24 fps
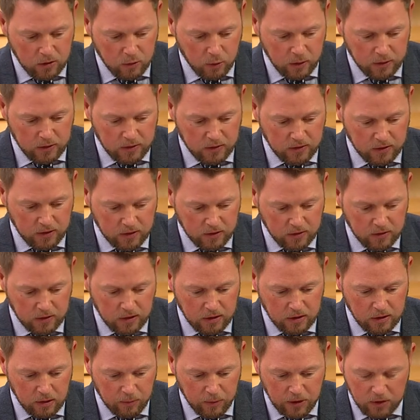
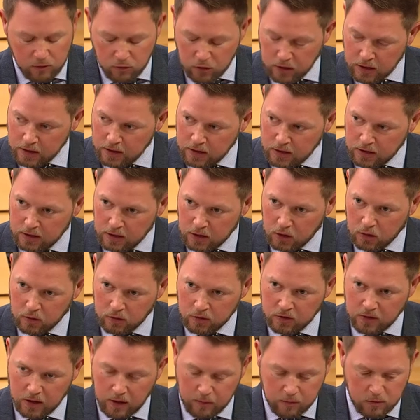2016, I mean, really the
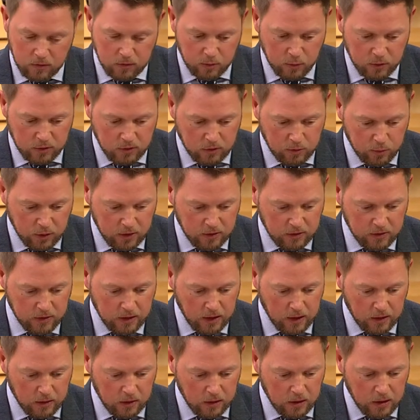concept was to bring
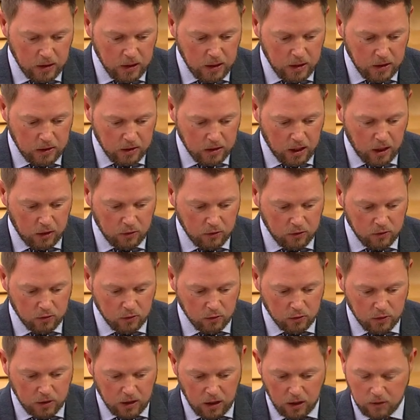together the
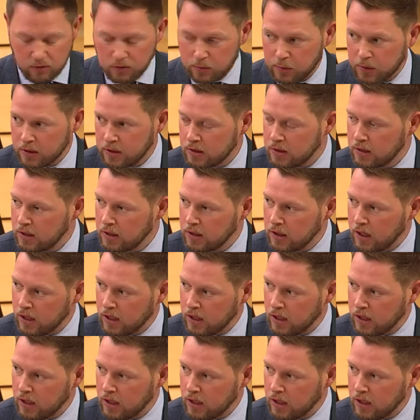council, the government,